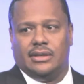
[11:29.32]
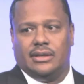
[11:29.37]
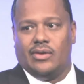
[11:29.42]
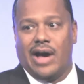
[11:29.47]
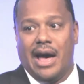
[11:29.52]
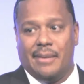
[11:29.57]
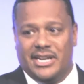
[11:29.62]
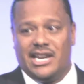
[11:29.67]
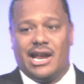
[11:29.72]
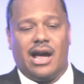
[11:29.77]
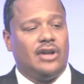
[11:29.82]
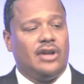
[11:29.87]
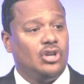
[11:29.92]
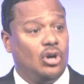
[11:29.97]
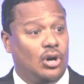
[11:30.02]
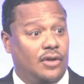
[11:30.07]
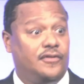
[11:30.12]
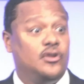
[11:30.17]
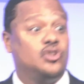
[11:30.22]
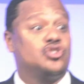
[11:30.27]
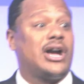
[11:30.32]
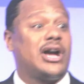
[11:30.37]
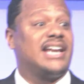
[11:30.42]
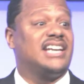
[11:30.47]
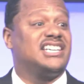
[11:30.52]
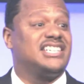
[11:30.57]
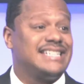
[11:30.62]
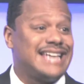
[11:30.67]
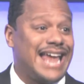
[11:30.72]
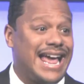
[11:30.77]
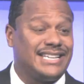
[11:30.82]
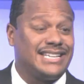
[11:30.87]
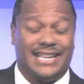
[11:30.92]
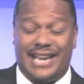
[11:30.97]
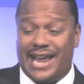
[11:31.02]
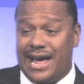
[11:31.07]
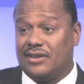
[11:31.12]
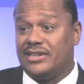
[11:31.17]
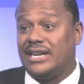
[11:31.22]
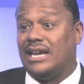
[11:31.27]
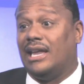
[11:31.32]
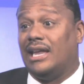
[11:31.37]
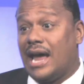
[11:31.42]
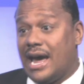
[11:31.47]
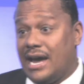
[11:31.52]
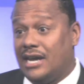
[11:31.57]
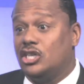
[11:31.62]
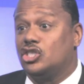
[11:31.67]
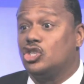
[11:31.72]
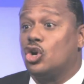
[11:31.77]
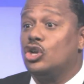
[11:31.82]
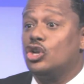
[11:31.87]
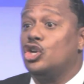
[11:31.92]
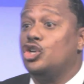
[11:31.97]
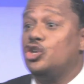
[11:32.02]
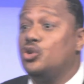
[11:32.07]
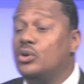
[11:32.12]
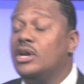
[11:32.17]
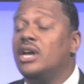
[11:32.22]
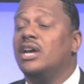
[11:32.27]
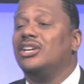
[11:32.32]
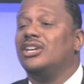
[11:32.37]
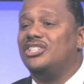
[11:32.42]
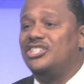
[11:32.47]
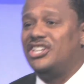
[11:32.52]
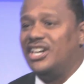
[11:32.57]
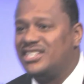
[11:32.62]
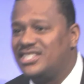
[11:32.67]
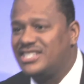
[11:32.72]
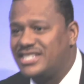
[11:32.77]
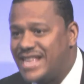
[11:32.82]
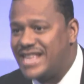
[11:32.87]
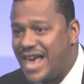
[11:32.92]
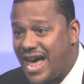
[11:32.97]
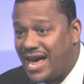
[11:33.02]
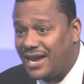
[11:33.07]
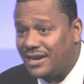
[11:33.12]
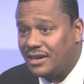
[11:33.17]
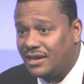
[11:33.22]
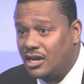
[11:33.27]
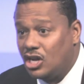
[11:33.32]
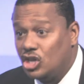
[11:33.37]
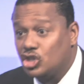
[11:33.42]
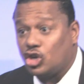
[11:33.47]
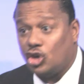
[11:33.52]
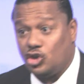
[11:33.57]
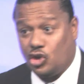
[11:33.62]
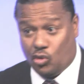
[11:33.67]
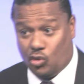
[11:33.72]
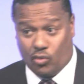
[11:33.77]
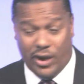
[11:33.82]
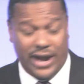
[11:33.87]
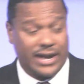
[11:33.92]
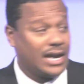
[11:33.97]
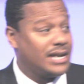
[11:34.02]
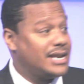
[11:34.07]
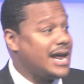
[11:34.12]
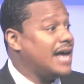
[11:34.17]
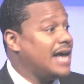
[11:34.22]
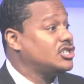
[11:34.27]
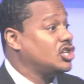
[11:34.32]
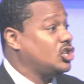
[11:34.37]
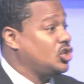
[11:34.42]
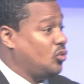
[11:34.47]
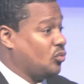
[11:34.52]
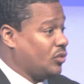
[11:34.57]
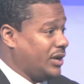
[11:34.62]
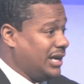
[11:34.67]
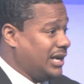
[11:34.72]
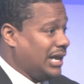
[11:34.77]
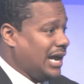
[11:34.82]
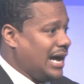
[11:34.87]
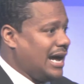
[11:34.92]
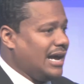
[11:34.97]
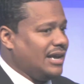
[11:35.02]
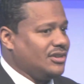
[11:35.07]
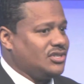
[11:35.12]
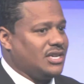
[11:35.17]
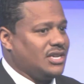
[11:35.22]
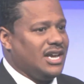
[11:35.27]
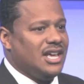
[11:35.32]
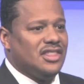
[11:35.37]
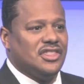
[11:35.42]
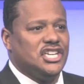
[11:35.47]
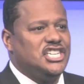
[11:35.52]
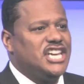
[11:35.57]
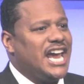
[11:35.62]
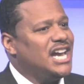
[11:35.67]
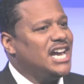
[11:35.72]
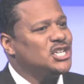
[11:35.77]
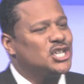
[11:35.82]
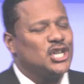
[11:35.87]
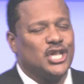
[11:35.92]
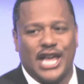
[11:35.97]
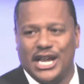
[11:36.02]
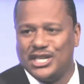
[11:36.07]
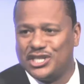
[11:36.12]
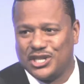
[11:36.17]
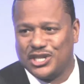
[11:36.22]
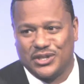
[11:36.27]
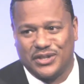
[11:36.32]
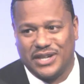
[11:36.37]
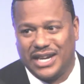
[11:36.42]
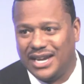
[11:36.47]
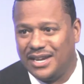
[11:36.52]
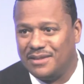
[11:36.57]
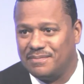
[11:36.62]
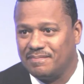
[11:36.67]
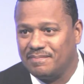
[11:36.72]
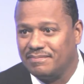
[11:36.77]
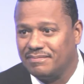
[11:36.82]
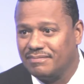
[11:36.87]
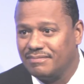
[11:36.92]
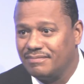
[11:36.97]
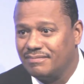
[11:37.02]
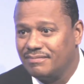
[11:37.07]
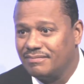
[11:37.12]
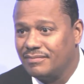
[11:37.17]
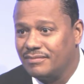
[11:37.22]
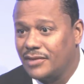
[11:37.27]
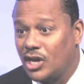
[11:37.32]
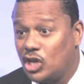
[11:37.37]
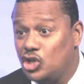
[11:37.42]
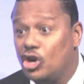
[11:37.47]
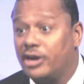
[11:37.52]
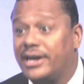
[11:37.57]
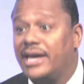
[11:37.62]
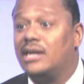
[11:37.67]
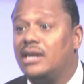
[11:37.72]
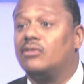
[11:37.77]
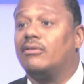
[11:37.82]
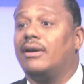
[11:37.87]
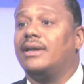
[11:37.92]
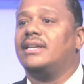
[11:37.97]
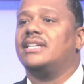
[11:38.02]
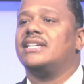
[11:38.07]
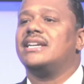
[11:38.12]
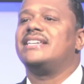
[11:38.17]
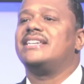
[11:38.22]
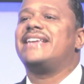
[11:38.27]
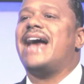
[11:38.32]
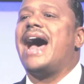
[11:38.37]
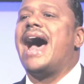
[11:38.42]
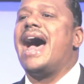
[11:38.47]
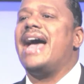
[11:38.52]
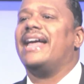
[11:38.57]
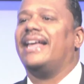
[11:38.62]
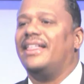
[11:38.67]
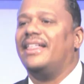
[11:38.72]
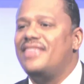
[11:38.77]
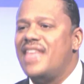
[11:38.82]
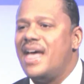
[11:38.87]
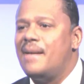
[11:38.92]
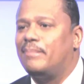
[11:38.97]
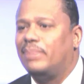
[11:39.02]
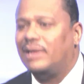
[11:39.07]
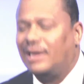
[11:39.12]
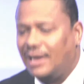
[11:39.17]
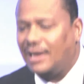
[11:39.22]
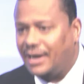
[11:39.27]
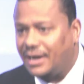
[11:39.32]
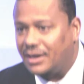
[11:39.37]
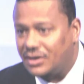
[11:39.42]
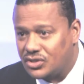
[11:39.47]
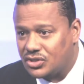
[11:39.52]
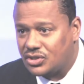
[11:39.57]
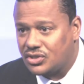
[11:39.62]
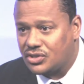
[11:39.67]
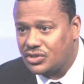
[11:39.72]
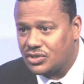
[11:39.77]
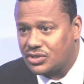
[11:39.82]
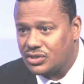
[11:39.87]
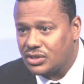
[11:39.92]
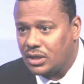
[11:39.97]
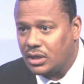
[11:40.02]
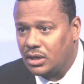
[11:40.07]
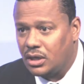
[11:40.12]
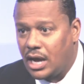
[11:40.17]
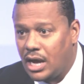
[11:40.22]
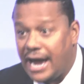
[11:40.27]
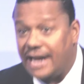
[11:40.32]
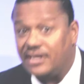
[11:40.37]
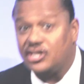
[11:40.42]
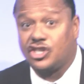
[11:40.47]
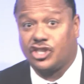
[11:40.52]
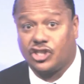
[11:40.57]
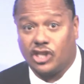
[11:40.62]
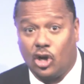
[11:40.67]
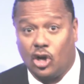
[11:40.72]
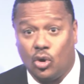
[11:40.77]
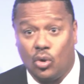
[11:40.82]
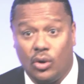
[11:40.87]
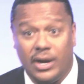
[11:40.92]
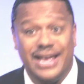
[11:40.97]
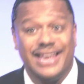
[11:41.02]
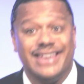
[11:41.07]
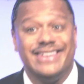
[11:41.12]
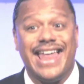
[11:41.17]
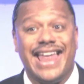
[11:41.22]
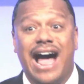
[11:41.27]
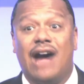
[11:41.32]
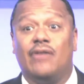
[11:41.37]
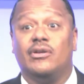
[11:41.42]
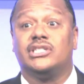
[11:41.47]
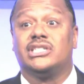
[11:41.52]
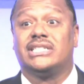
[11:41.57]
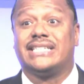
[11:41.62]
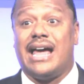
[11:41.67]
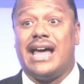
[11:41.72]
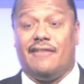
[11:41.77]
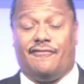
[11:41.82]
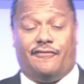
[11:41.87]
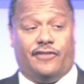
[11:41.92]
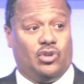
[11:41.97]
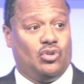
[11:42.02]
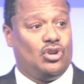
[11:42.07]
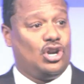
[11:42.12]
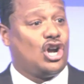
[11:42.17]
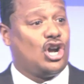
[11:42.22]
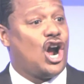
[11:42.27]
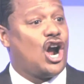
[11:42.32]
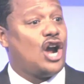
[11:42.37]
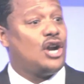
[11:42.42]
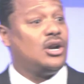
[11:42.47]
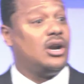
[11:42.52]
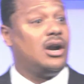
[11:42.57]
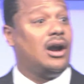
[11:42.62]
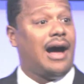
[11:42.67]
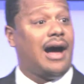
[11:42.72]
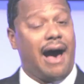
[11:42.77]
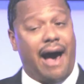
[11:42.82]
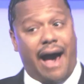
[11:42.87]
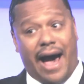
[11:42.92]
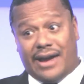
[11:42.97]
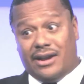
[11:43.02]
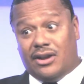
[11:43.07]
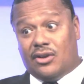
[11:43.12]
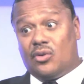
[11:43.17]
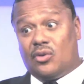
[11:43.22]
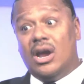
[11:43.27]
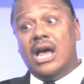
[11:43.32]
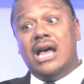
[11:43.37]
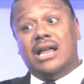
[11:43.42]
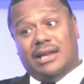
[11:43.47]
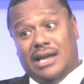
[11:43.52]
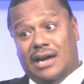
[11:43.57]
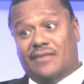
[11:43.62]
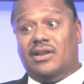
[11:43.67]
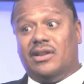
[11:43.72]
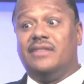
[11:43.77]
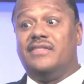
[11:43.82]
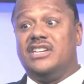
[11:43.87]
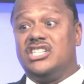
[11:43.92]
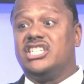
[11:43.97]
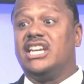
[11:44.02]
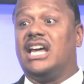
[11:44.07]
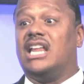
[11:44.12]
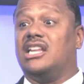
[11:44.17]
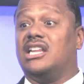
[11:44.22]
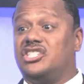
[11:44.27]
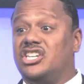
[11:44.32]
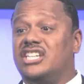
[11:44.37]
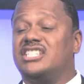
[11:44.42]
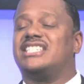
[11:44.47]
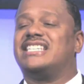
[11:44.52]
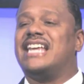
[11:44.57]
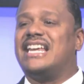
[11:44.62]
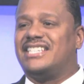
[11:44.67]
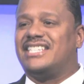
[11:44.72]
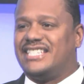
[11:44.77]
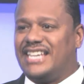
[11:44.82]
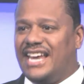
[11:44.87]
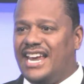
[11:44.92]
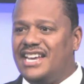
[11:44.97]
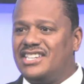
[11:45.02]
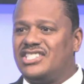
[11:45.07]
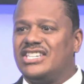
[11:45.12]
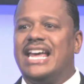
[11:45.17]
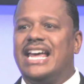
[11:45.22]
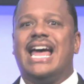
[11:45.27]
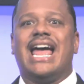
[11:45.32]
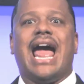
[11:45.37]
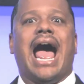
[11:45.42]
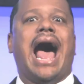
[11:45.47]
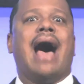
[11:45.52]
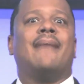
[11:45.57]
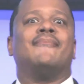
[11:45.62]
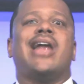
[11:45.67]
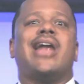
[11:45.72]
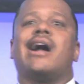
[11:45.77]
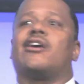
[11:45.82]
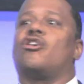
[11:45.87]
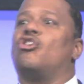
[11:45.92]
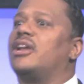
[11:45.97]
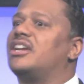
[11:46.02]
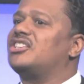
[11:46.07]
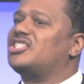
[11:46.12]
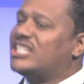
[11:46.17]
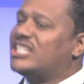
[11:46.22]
Well, how many of y'all know if you try to snatch it out, that lion is going to do just that? So you recognize and you realize the danger that you're in. You're getting ready to die in that place. And so now it's time for you to garner a higher level of intelligence that says, I'm not going to